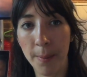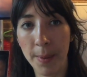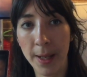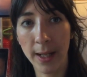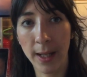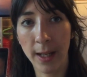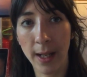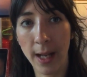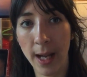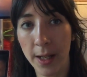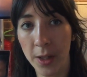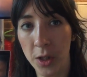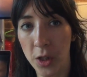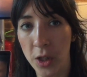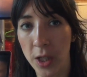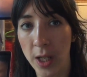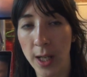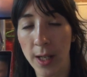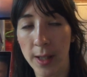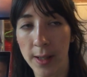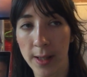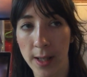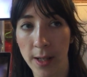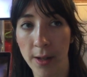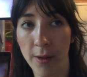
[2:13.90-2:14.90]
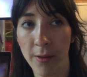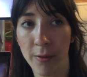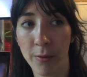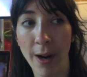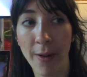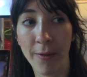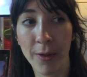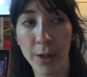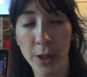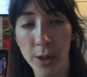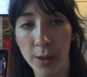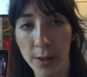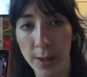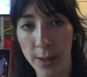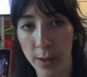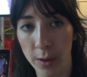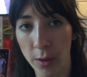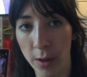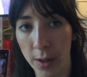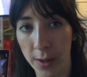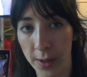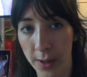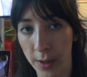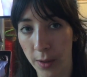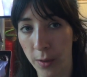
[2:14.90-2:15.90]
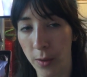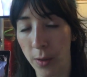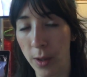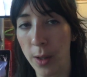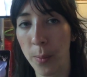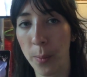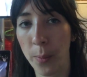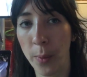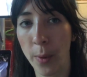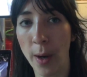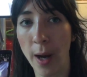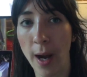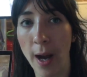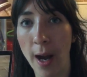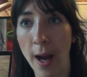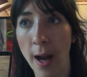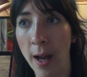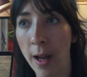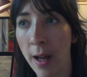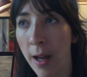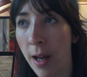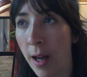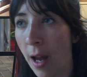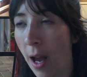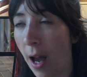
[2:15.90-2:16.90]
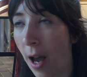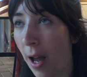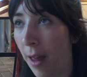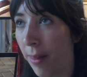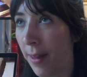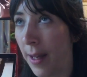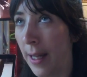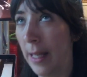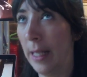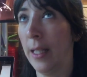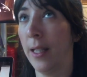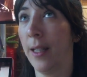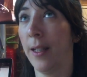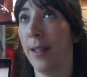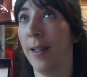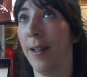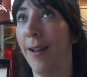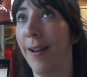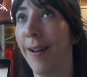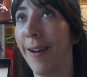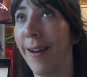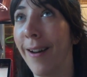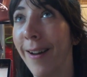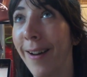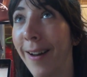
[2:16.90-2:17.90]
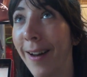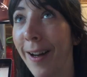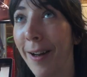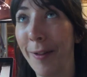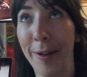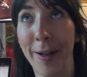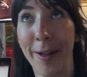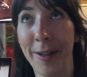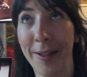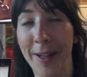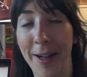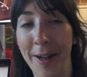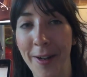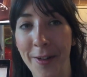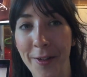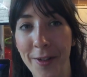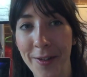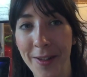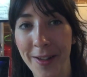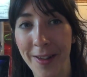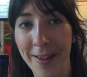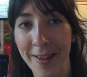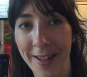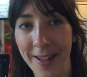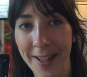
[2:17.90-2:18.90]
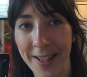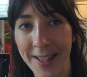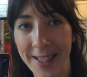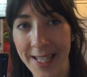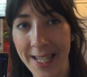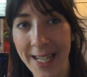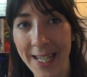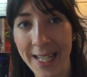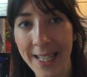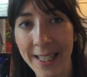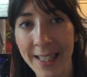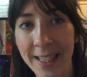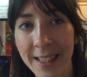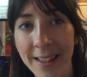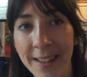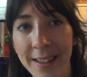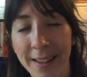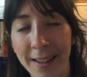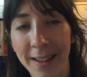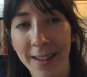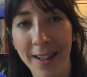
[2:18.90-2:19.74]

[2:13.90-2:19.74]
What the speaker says: mean, last year's kind of revenues across the group were, I think, around 113.